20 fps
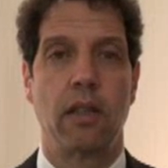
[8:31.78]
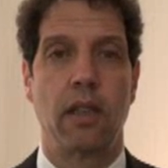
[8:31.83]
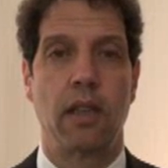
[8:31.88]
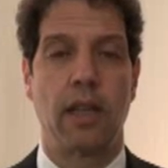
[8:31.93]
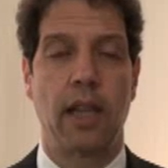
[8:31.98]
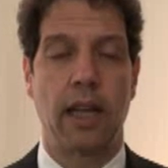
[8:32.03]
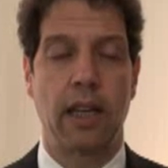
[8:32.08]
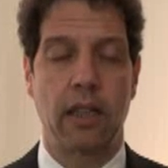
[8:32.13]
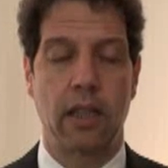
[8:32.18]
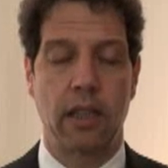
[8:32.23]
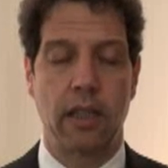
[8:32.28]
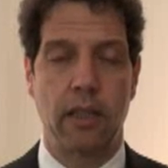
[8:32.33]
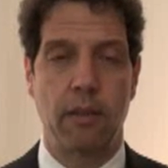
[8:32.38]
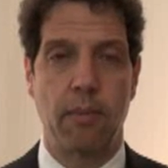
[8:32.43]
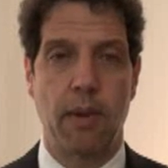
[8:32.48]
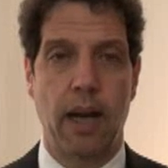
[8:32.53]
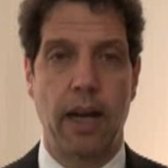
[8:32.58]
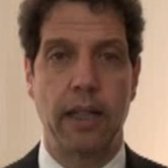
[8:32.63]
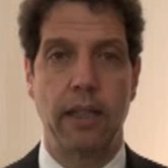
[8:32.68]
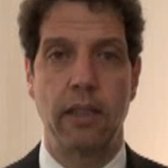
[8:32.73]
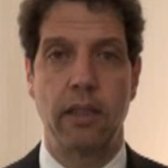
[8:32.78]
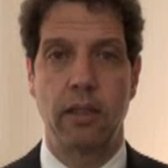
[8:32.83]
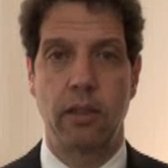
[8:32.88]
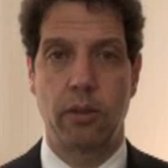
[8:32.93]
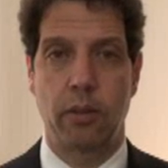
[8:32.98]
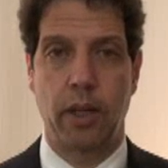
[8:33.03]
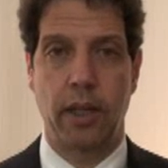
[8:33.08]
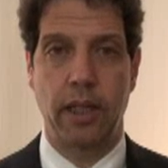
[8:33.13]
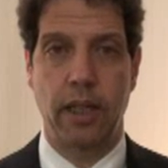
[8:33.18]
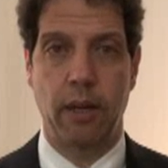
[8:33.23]
lenalidomide,
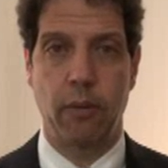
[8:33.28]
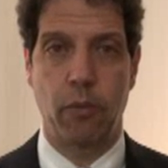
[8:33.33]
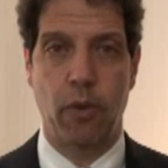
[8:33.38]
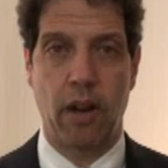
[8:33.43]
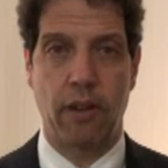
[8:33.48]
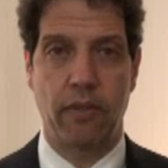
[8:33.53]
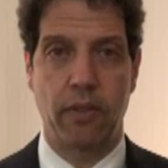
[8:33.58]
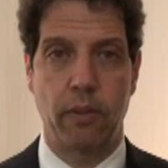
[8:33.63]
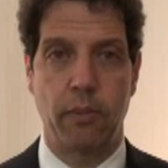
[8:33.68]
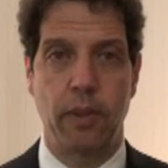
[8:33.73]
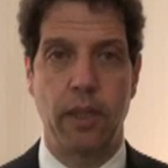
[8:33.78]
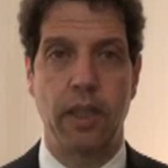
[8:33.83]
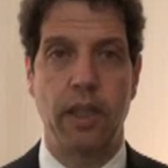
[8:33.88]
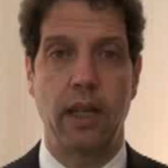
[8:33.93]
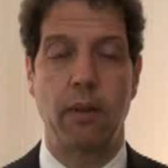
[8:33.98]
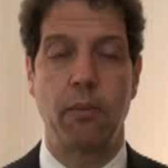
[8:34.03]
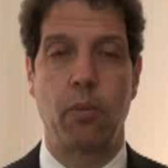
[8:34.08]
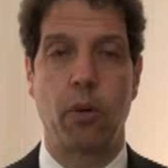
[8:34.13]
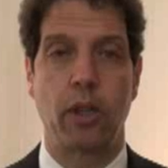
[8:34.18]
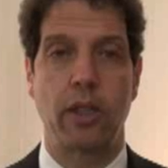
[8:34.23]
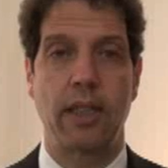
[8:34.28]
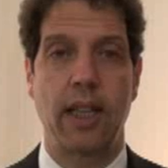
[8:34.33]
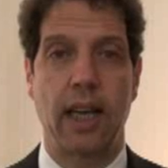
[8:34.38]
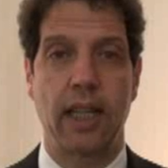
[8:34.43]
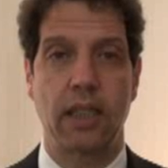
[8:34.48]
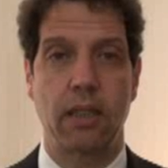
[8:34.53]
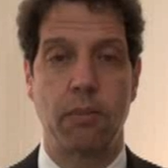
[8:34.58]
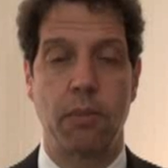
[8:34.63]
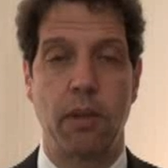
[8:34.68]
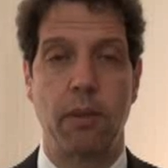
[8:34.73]
trade name Revlimid, and
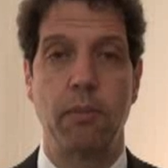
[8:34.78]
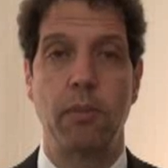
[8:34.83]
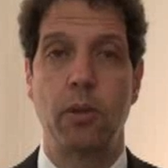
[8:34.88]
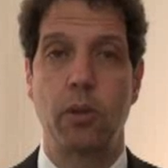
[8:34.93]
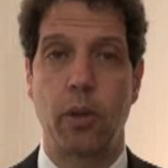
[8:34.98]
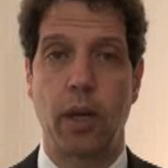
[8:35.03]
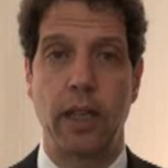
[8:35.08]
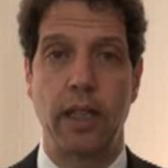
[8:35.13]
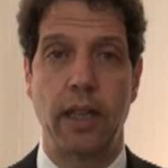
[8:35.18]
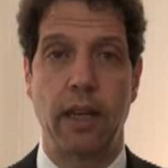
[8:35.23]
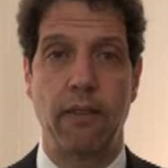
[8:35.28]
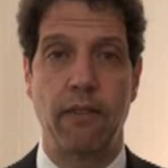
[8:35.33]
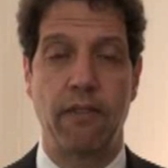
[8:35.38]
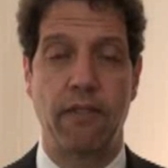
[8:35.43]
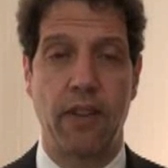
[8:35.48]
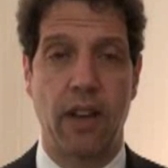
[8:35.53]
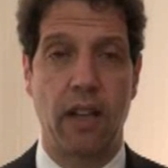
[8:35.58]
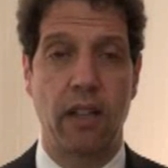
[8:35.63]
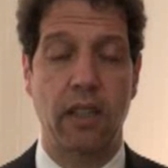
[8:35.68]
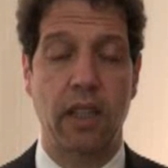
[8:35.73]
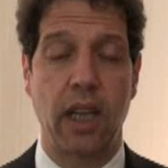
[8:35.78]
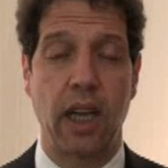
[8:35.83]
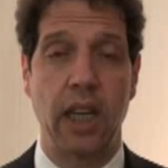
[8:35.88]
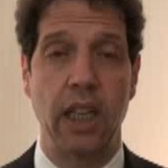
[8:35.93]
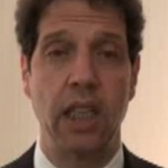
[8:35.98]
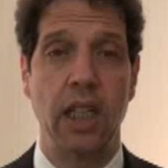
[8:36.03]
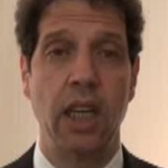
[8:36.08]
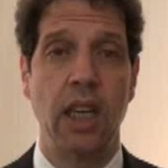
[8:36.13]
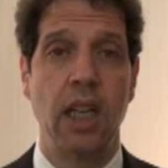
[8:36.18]
bortezomib, trade name Velcade,